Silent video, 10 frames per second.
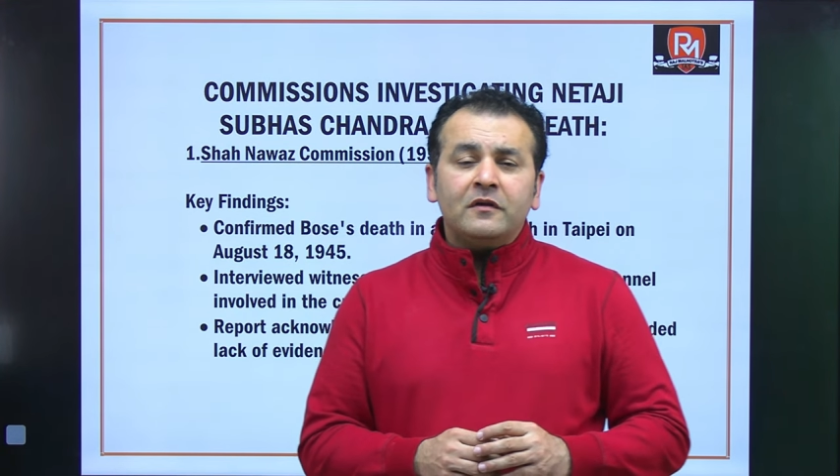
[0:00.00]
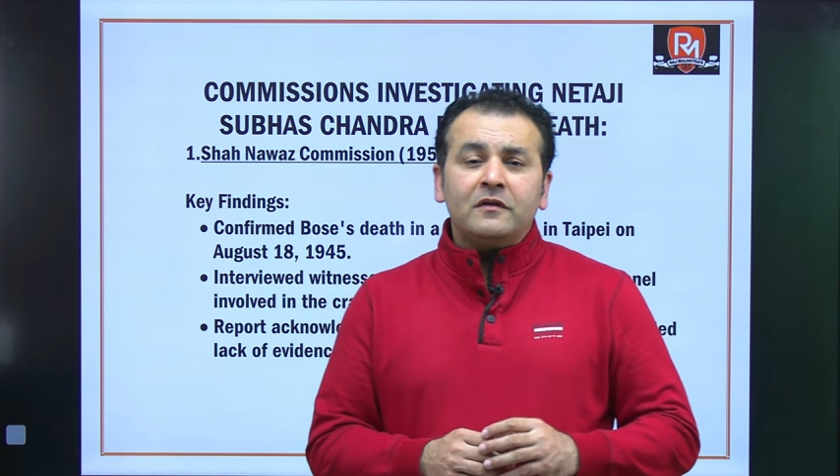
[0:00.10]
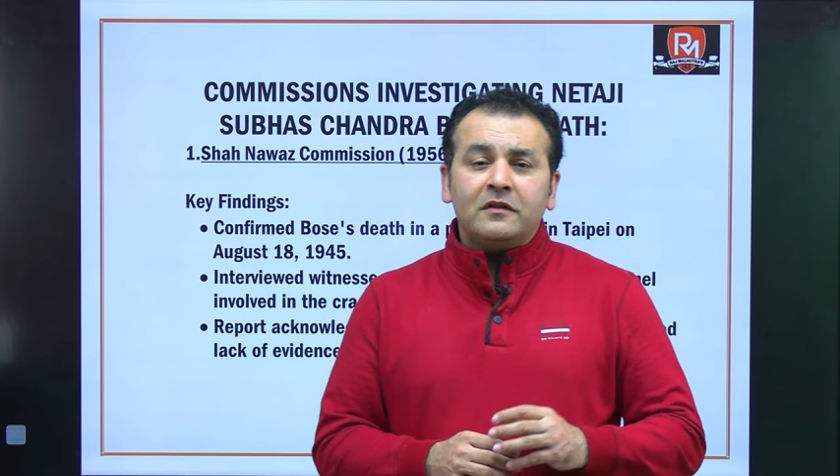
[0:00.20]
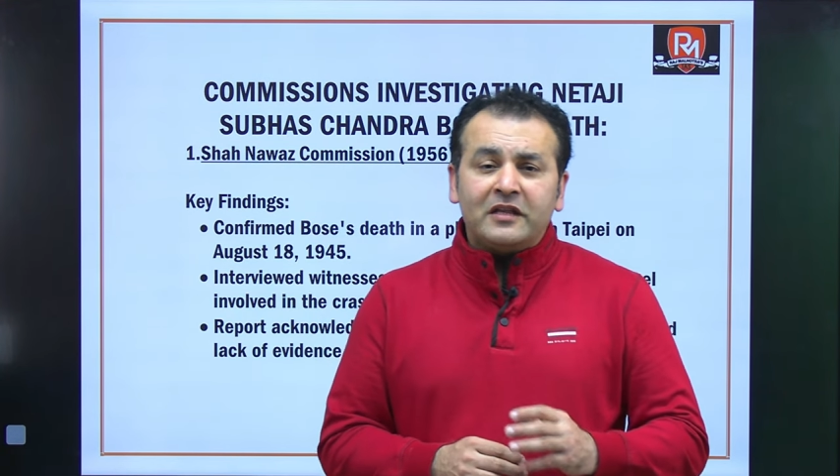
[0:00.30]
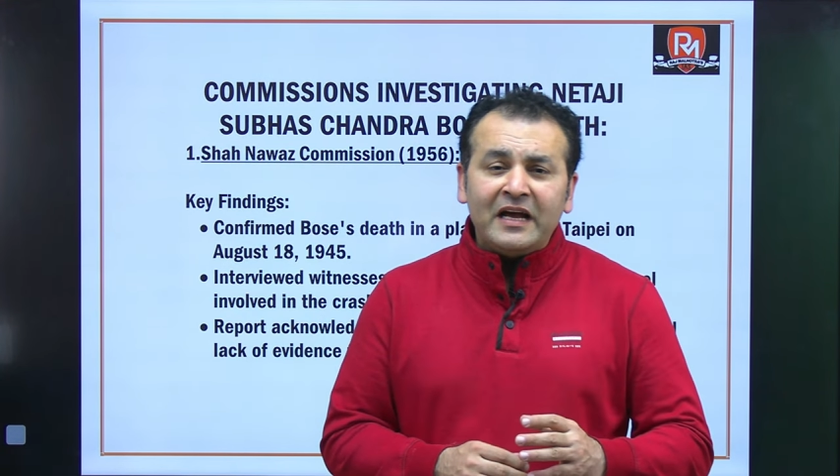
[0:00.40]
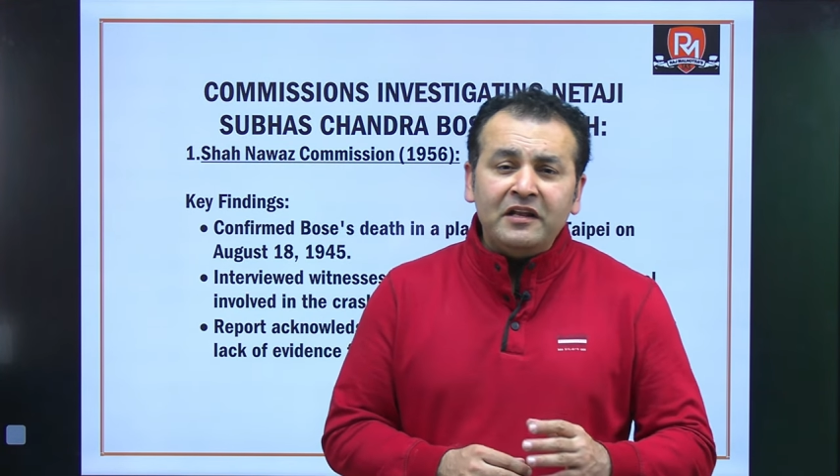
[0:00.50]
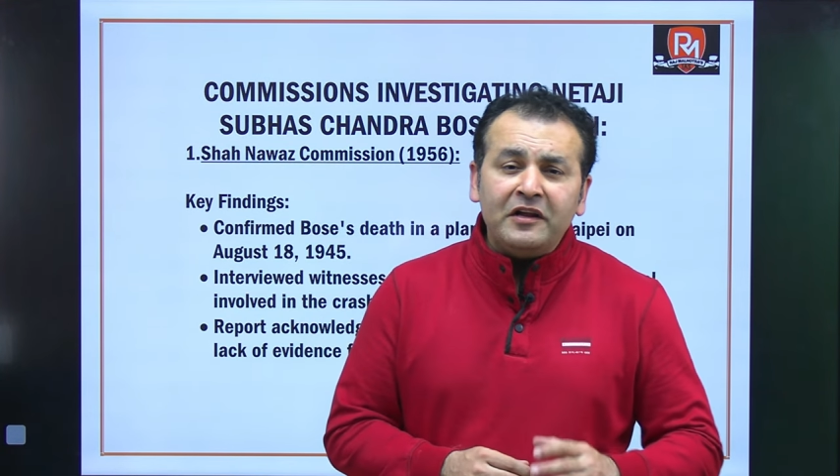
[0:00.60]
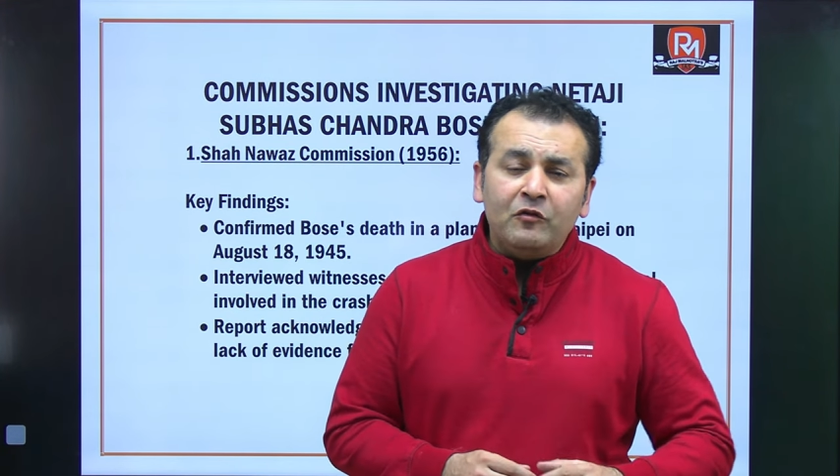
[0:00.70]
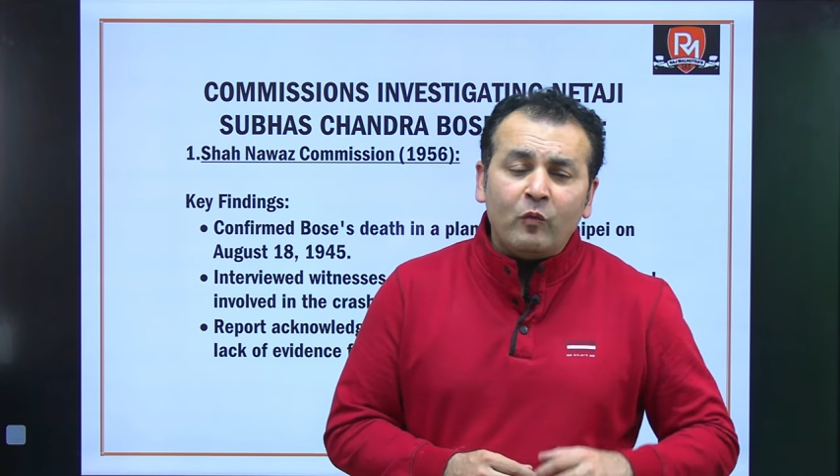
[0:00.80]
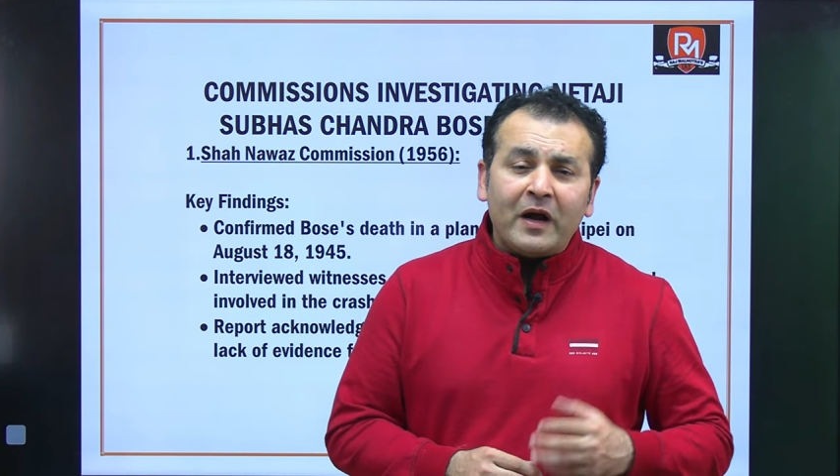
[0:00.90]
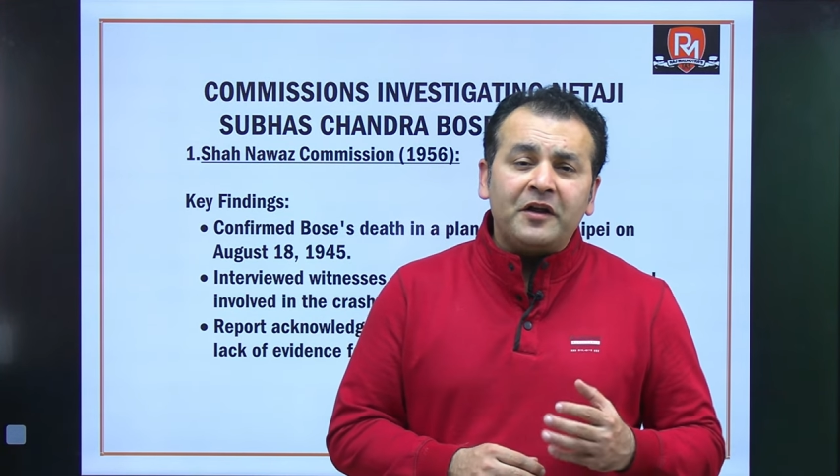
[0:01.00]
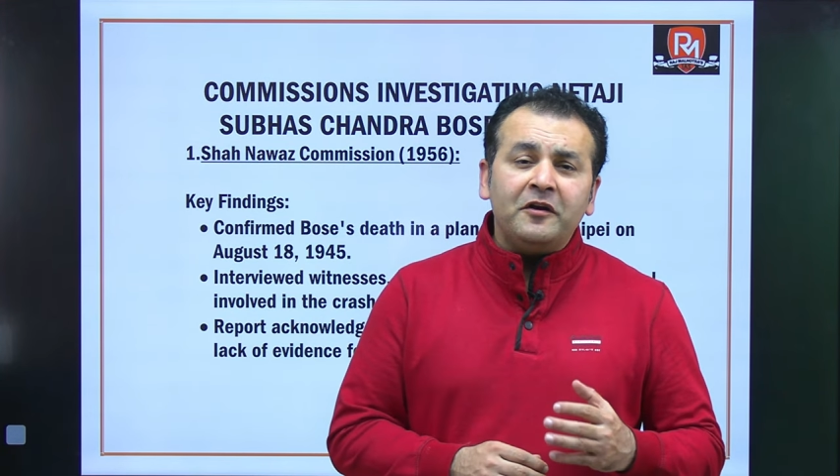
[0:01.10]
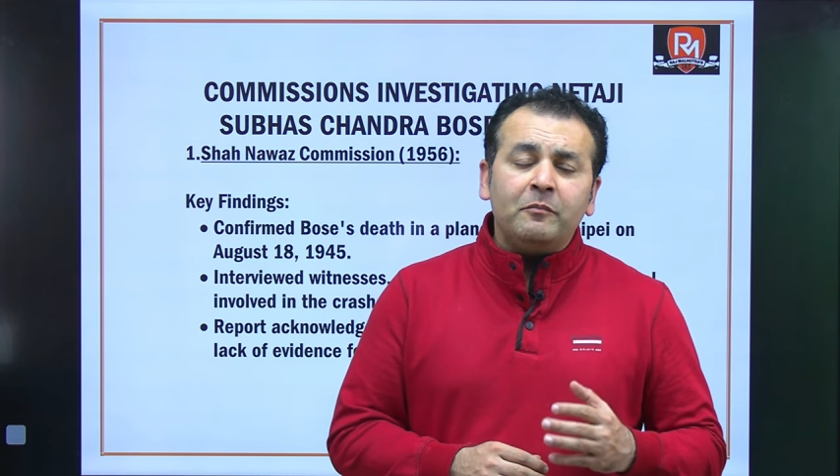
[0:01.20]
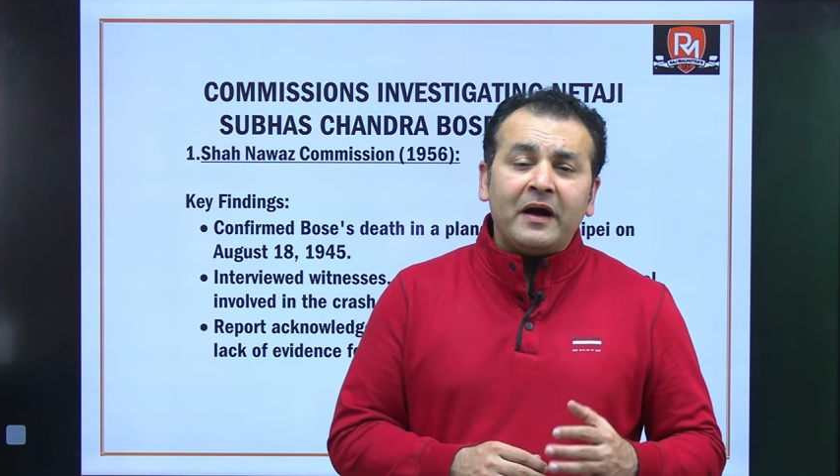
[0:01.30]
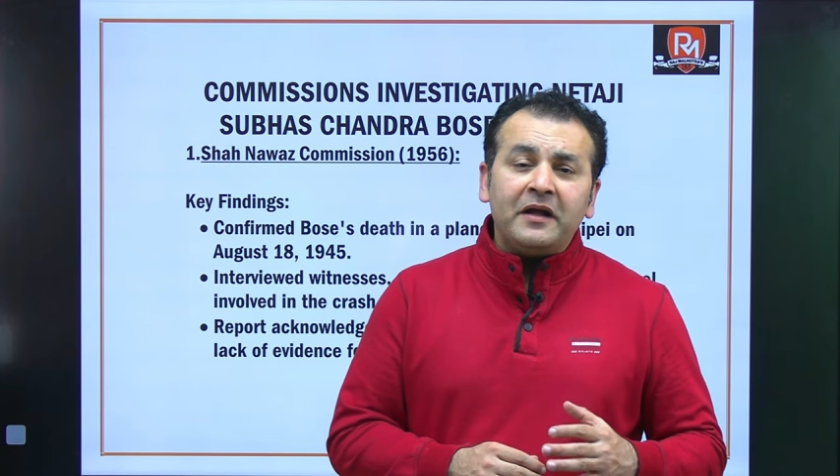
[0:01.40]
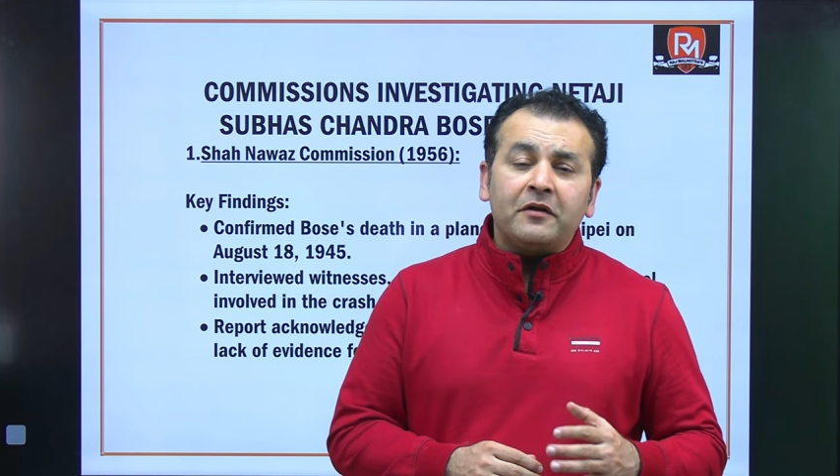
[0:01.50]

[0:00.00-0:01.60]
then invited by